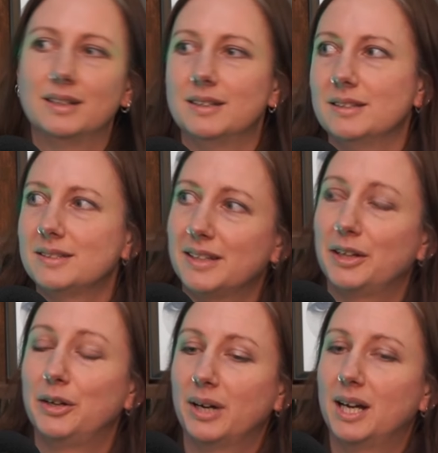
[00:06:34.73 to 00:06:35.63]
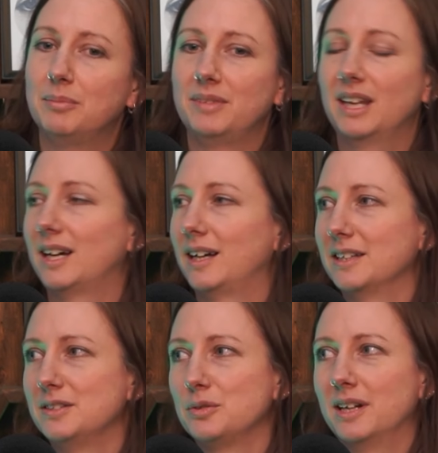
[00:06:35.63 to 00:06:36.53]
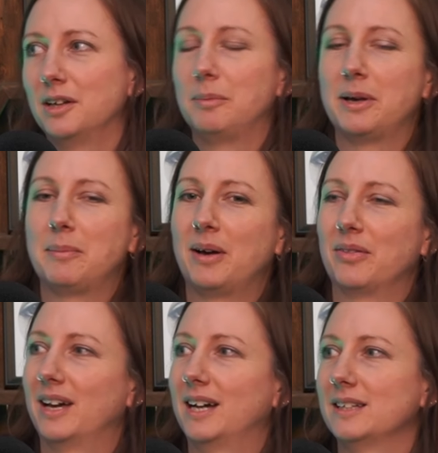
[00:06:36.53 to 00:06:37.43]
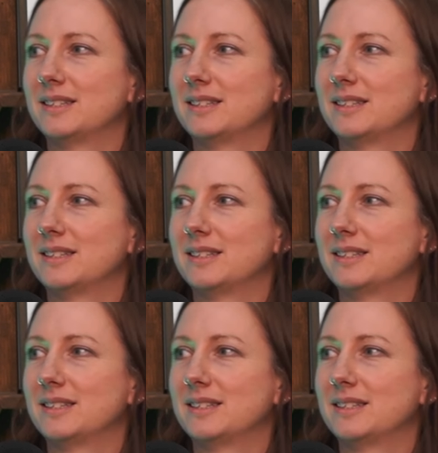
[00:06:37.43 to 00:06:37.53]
So I can talk a little bit about that.